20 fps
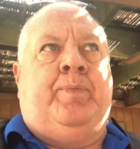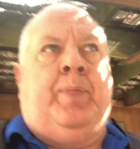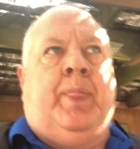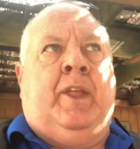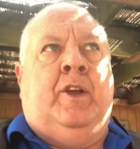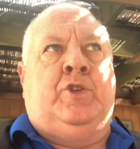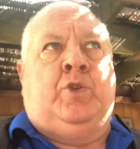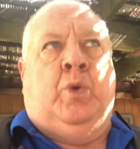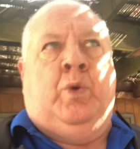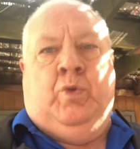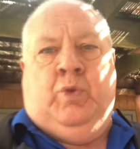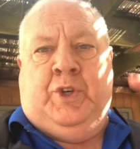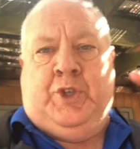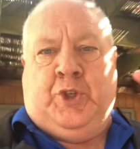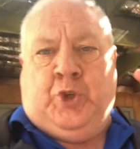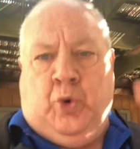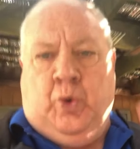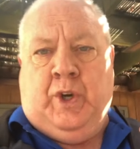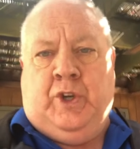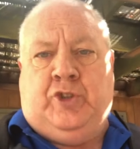So we're
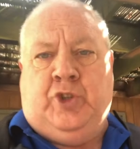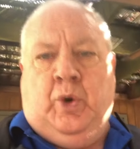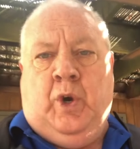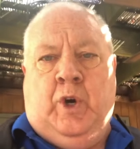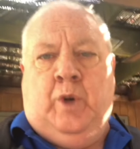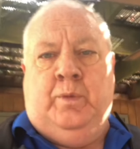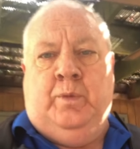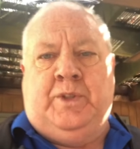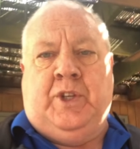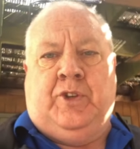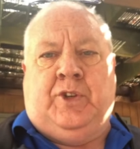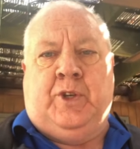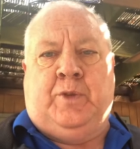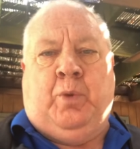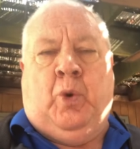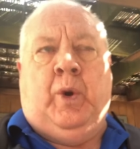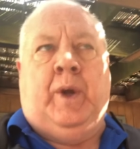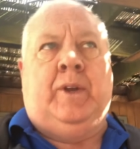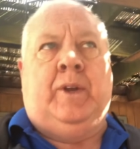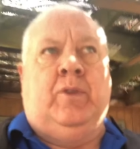restoring 2 homes at this
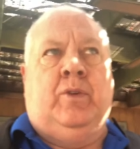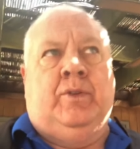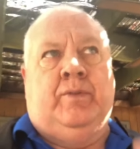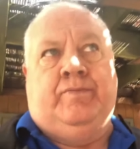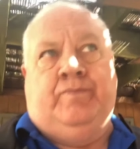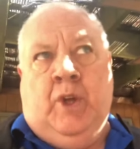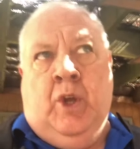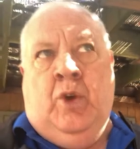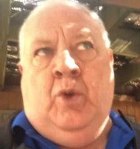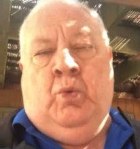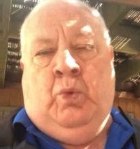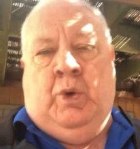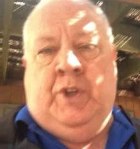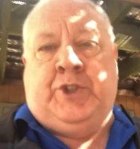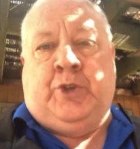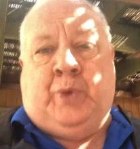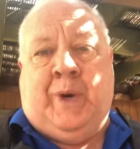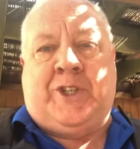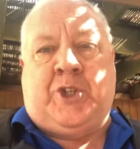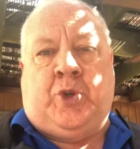point. Or one's
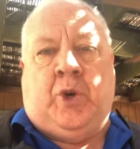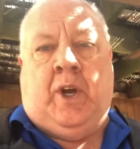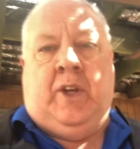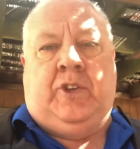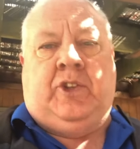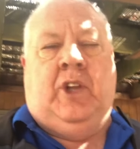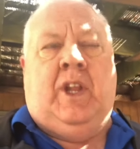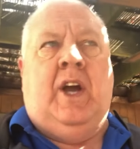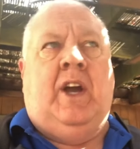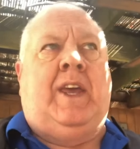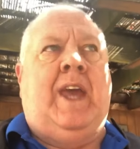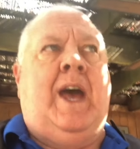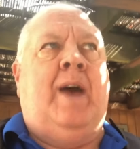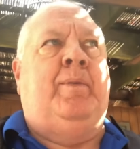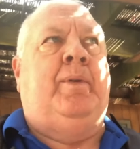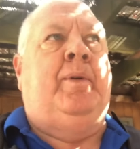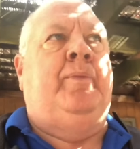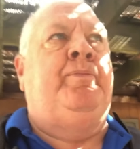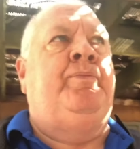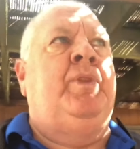a restaurant, the log
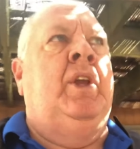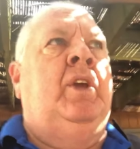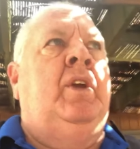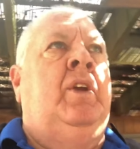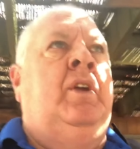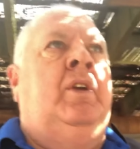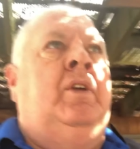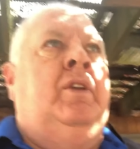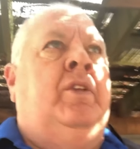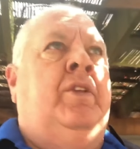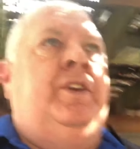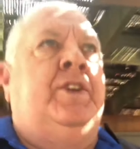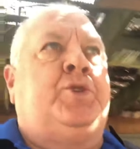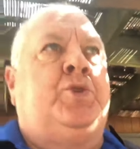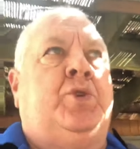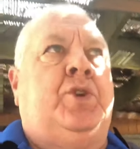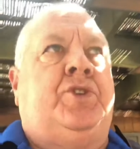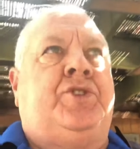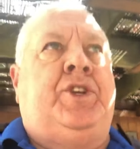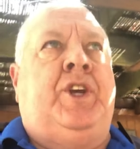cabin, this
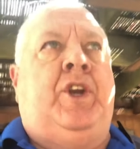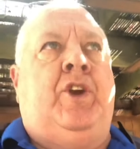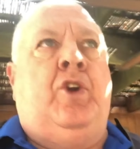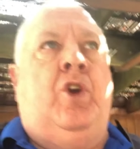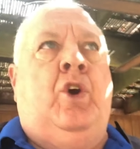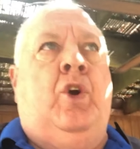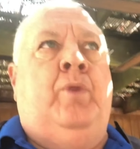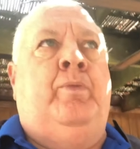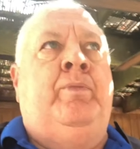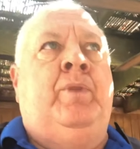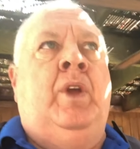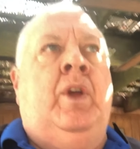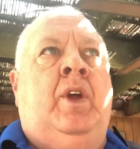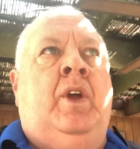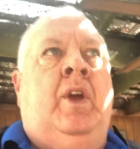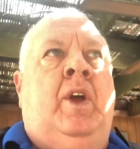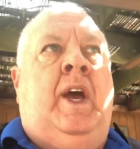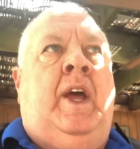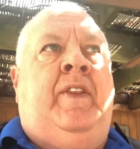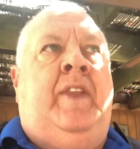cedar home,
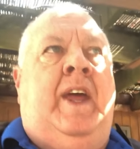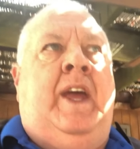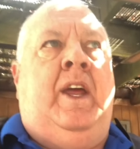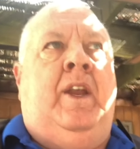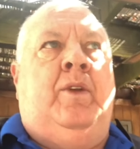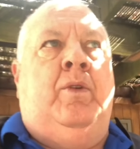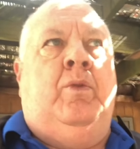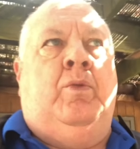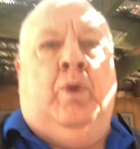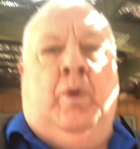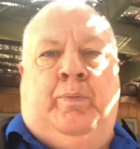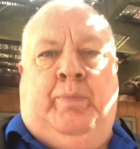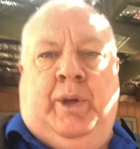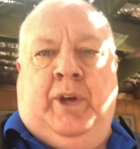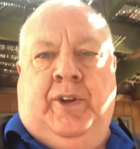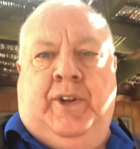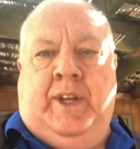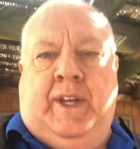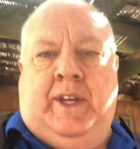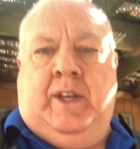and then we're
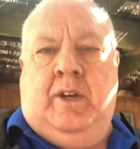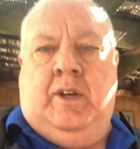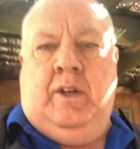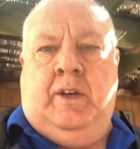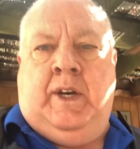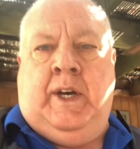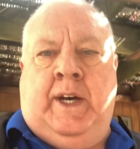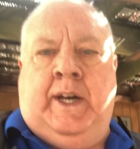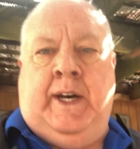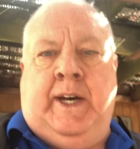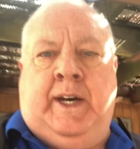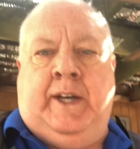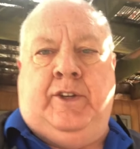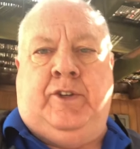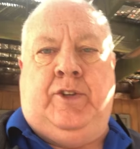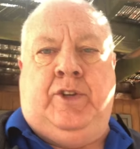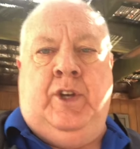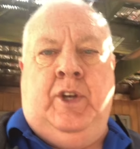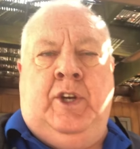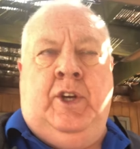building
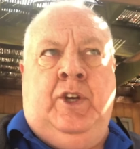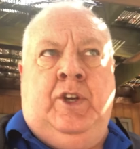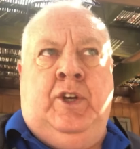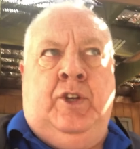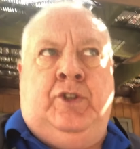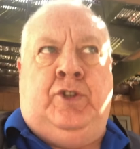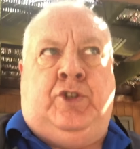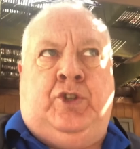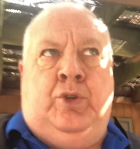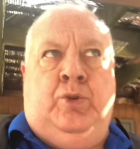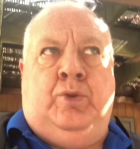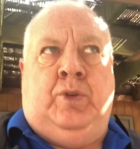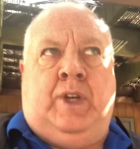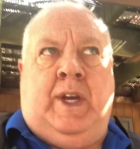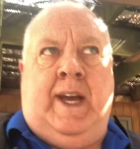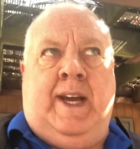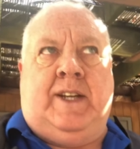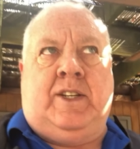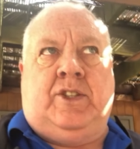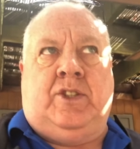2
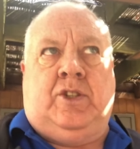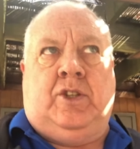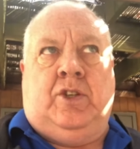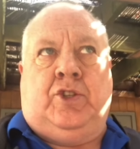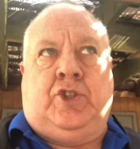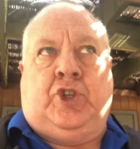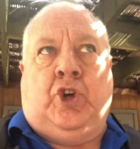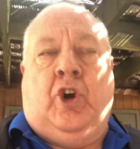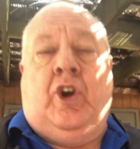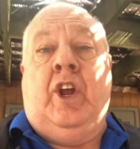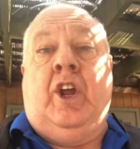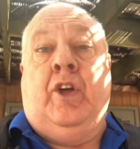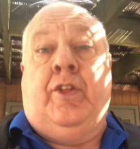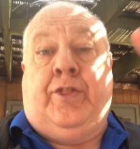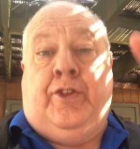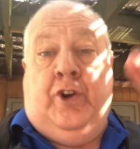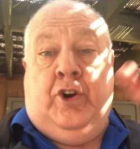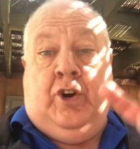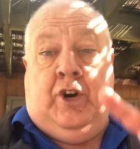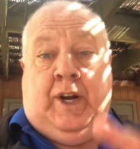decks, starting a
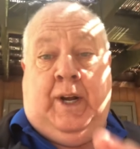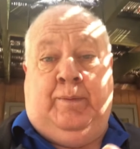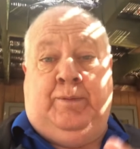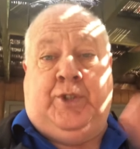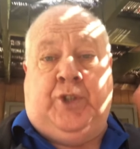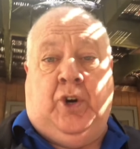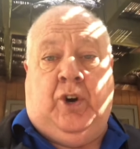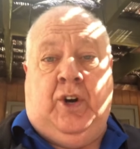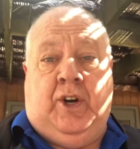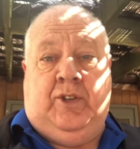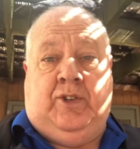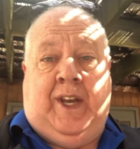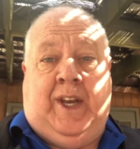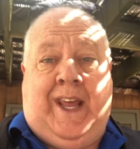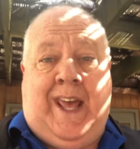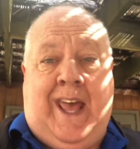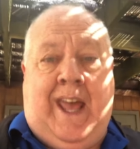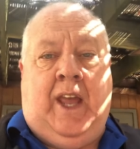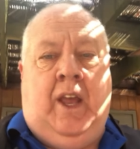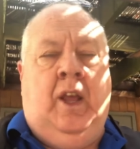third,
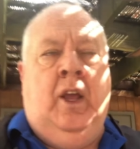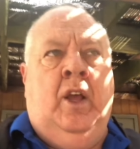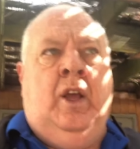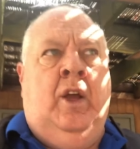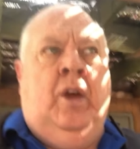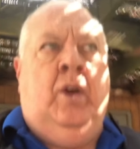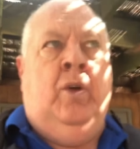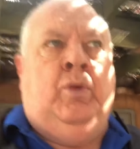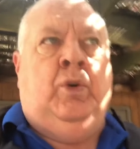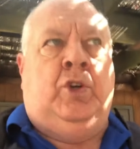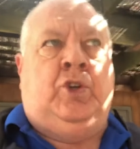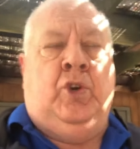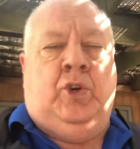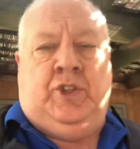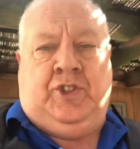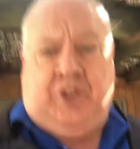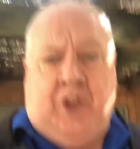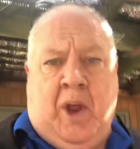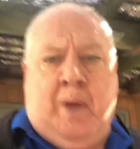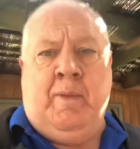today. We're doing
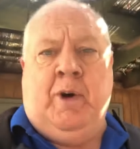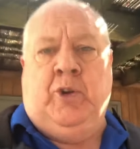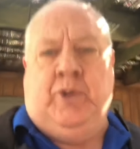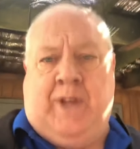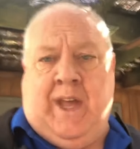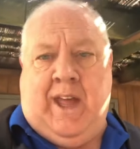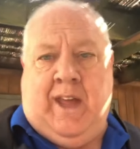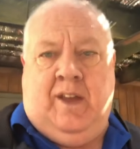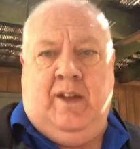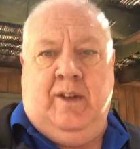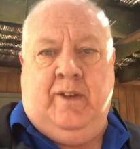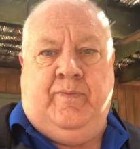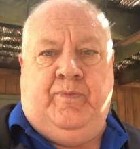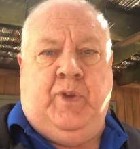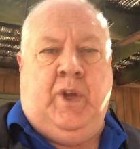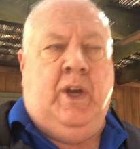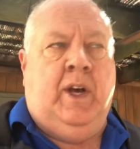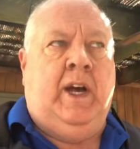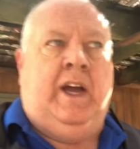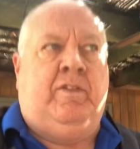demo day.
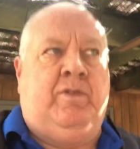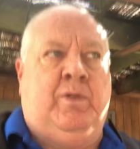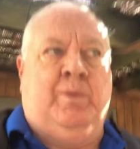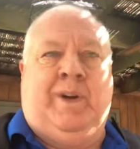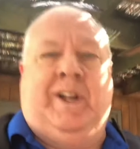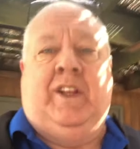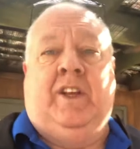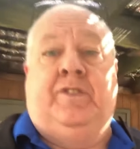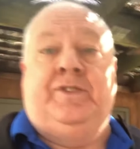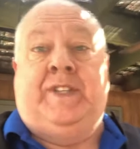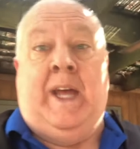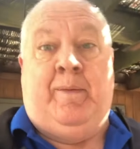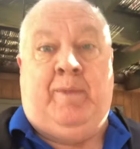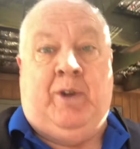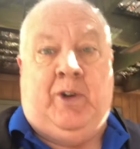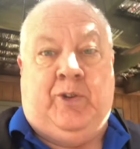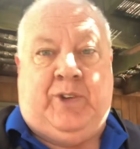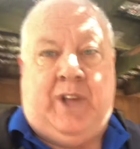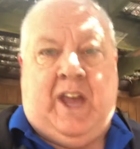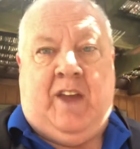Everybody loves
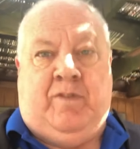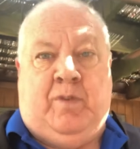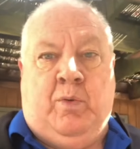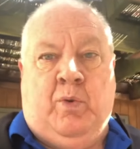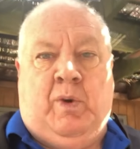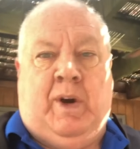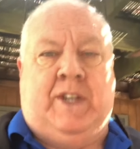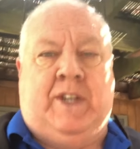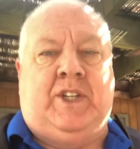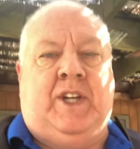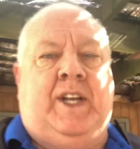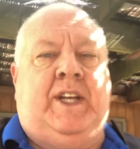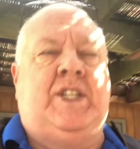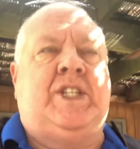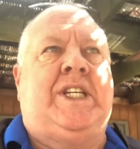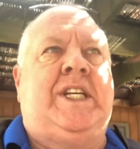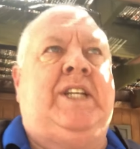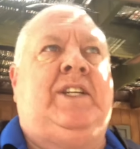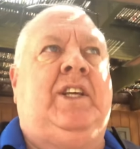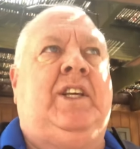demo day if you've been watching
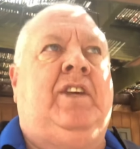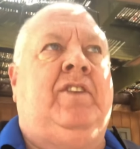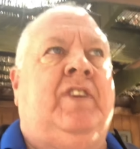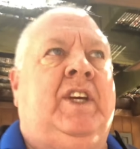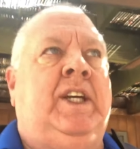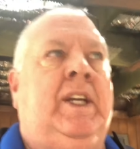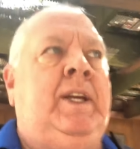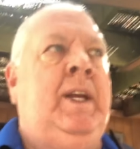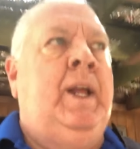HGTV.